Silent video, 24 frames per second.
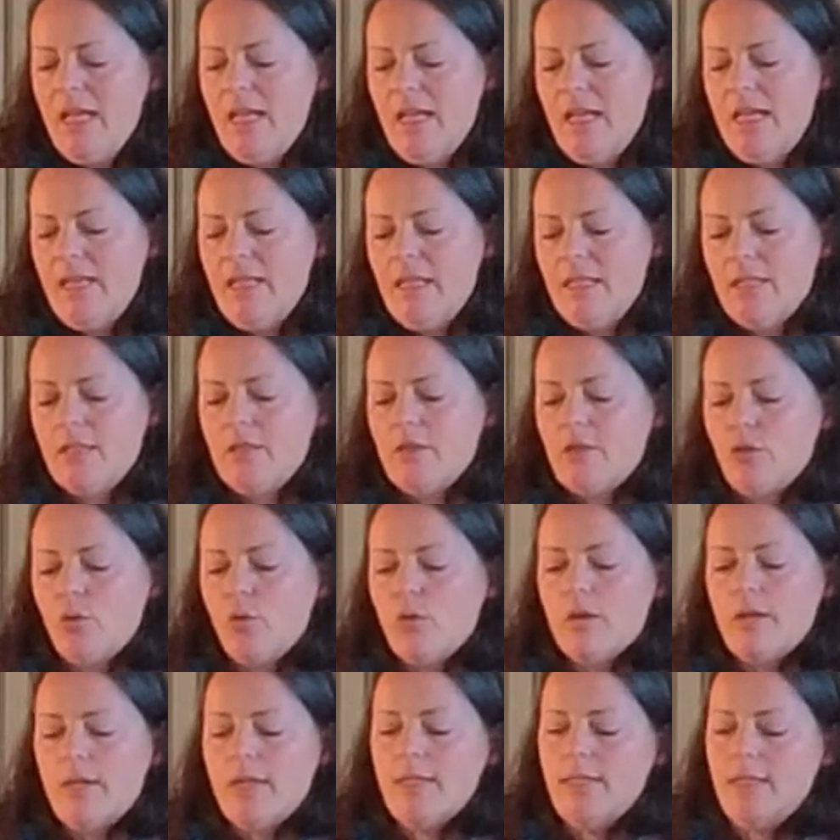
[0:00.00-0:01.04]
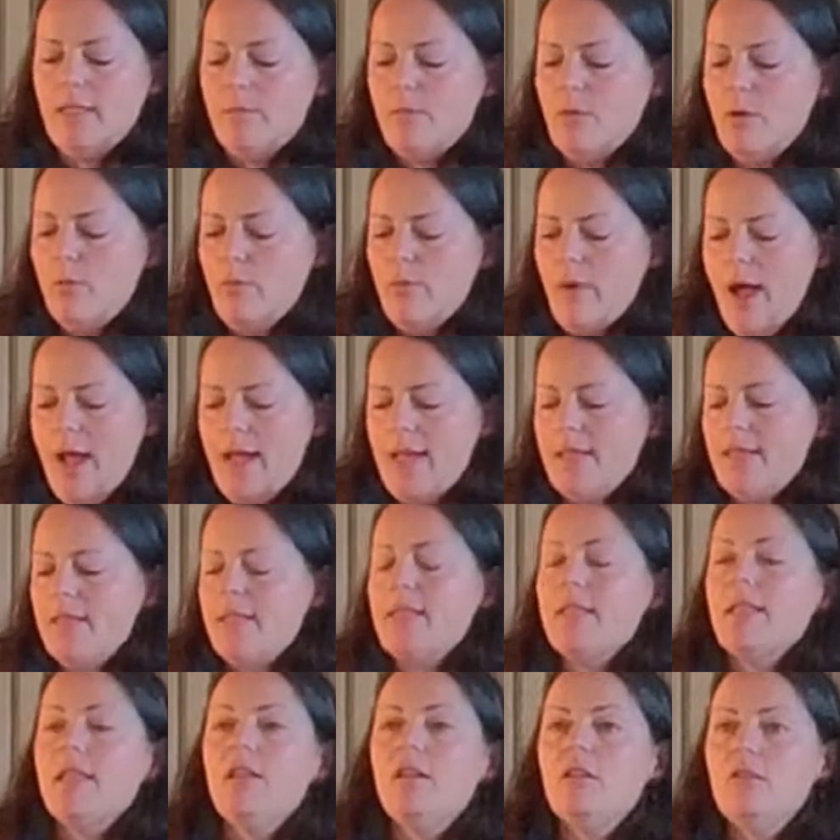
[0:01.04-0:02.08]
In his story, Tim O'Brien
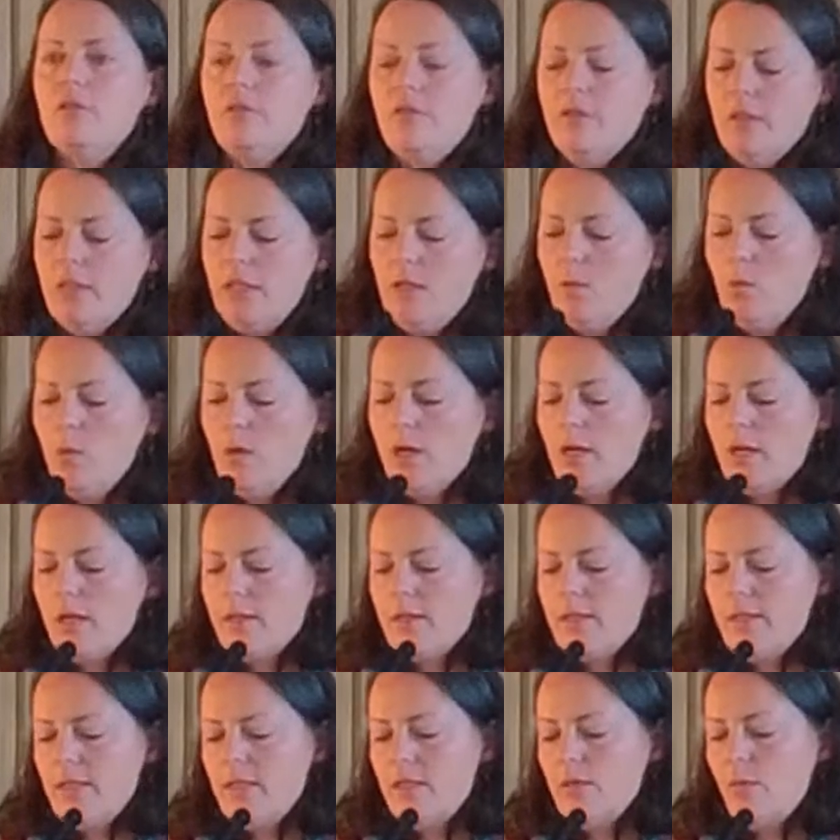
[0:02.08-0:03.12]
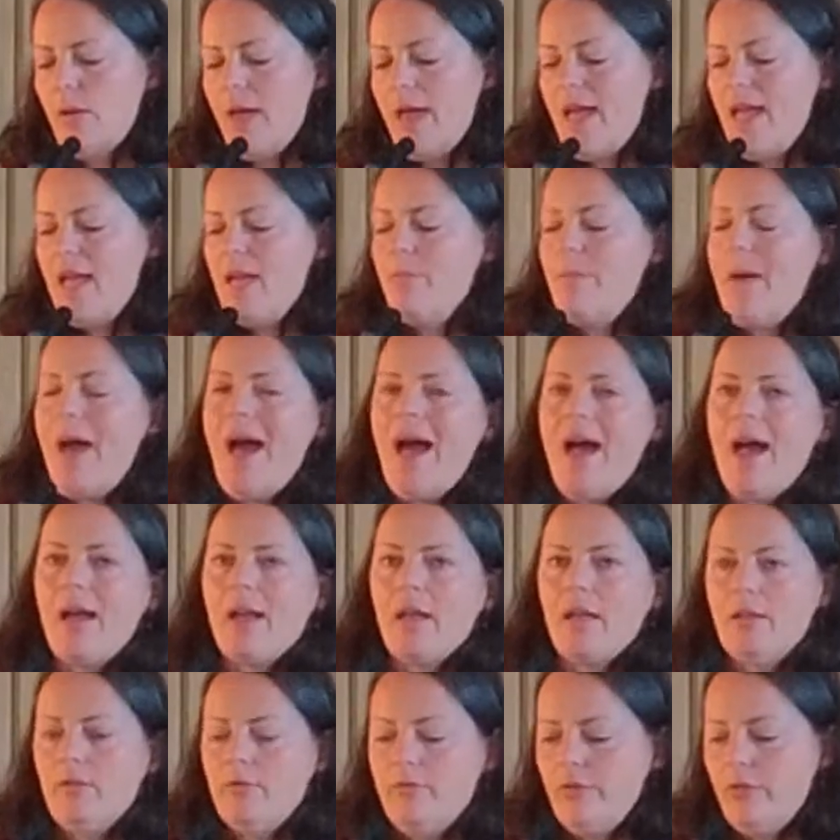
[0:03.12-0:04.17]
skillfully works his way
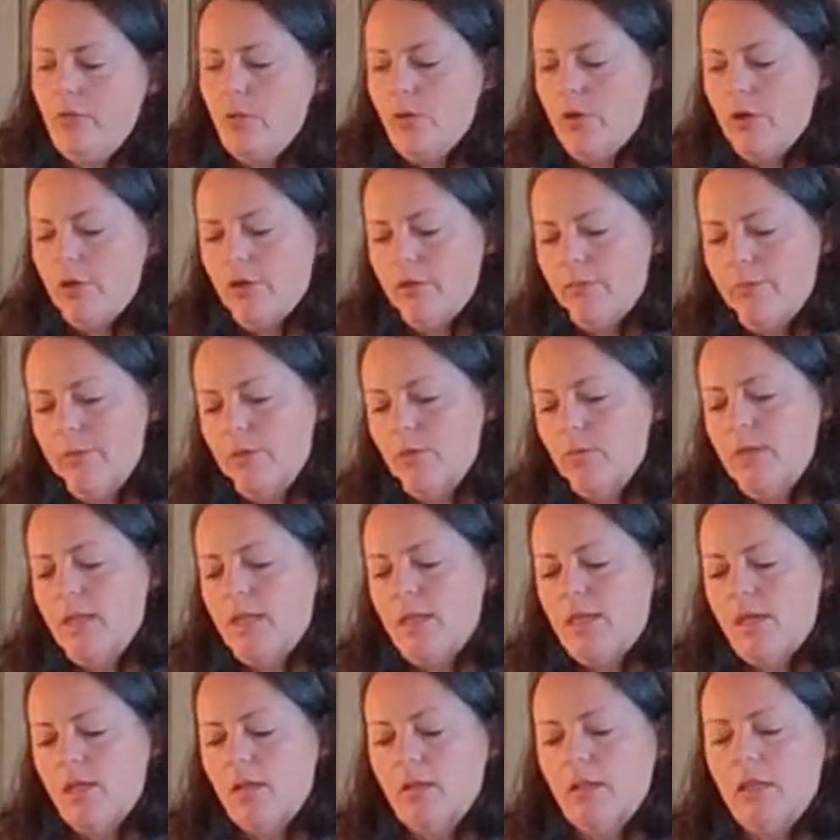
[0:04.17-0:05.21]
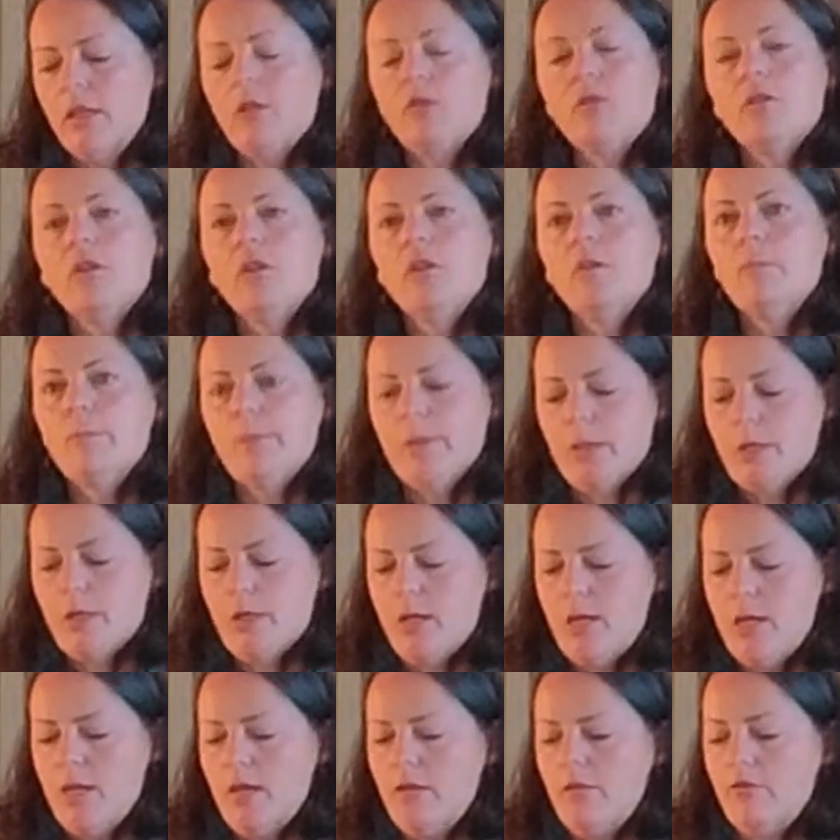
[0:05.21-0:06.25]
back and forth between the literal
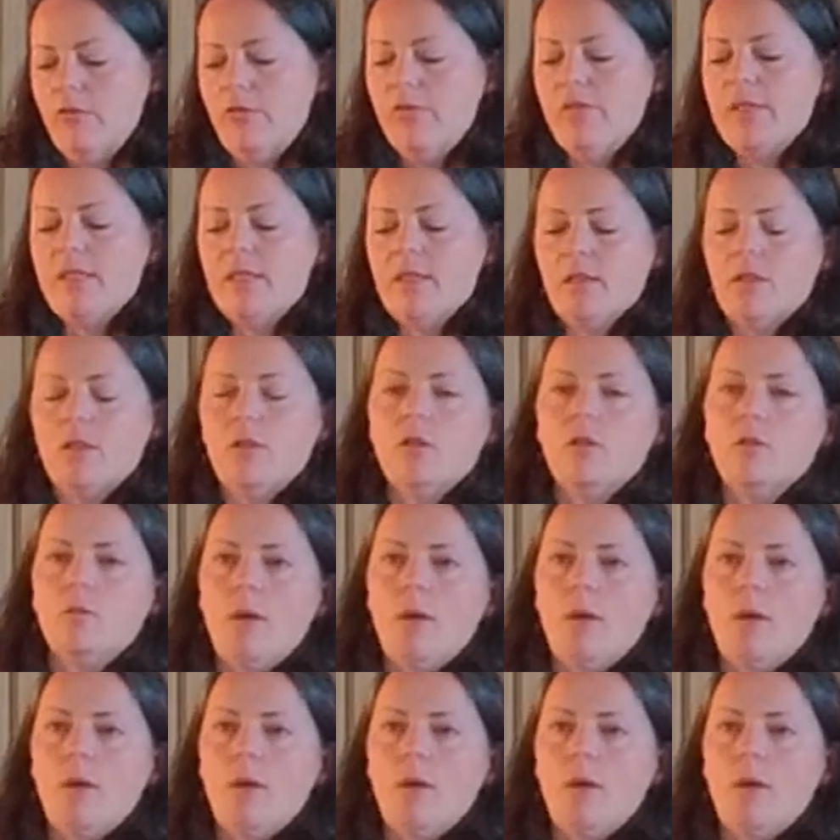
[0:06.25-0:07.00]
burden of physical